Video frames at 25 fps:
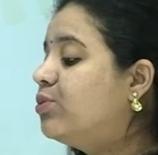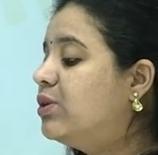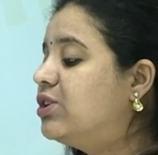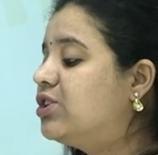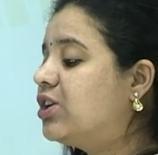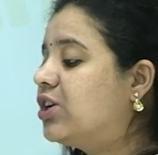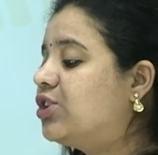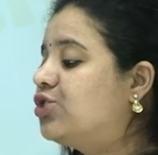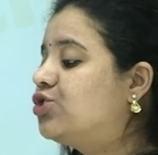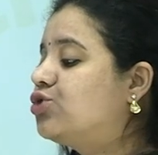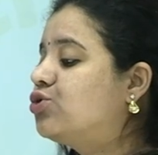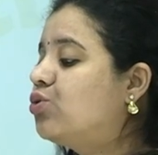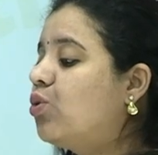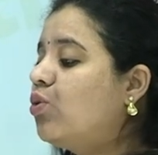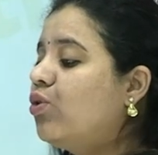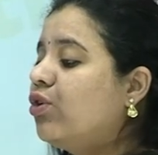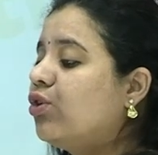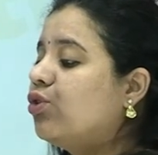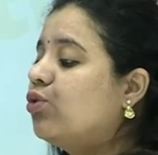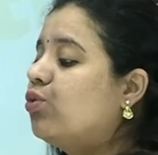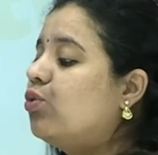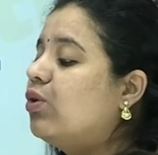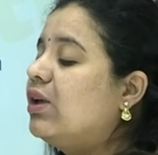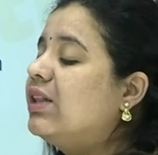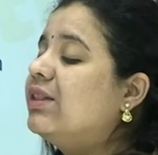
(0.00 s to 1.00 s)
which I showed
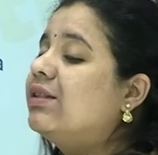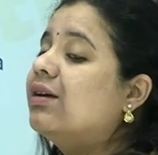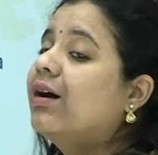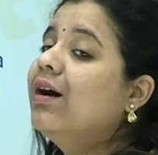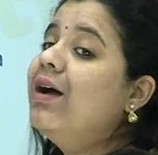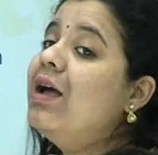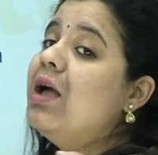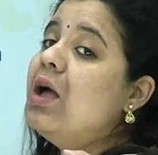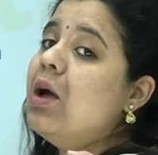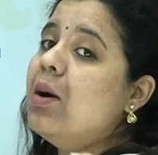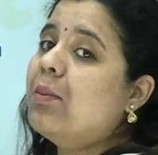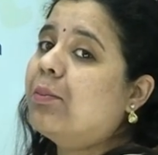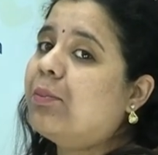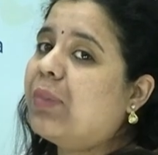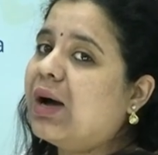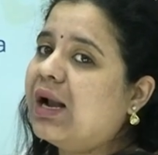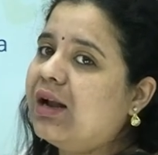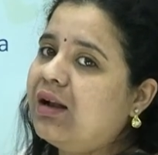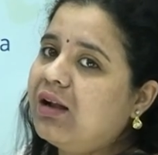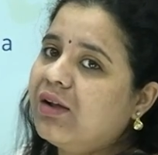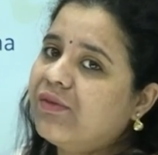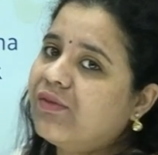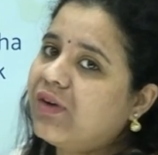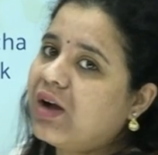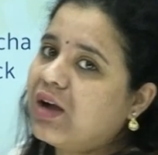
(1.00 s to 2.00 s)
you in the
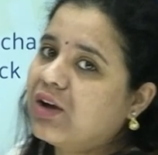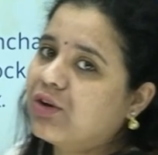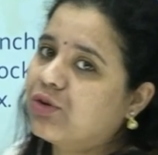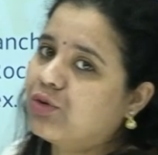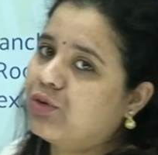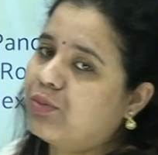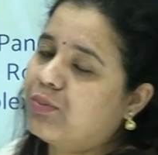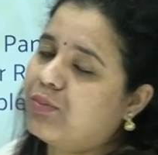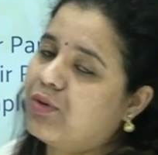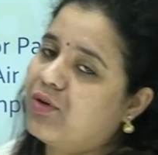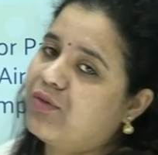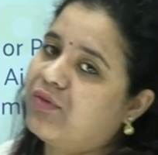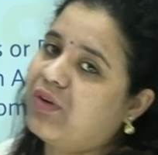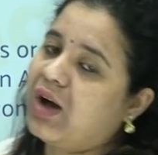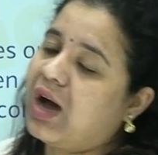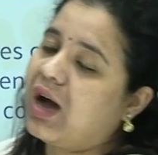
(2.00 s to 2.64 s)
Pallava group of